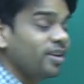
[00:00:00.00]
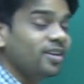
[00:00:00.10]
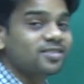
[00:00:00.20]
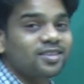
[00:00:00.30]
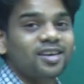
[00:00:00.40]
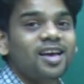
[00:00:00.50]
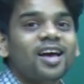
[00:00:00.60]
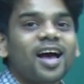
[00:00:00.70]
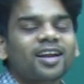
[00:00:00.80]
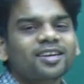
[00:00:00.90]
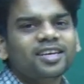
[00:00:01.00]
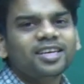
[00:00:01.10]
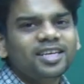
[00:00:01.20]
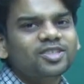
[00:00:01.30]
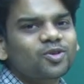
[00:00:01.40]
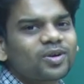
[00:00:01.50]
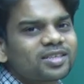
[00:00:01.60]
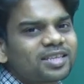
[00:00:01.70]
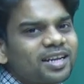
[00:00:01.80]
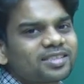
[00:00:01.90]
easy and easy to
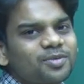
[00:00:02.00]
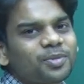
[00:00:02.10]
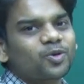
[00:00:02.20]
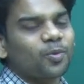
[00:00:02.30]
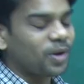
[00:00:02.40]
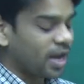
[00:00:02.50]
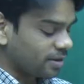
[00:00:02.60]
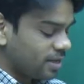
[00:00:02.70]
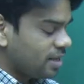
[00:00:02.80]
understand and simple to apply.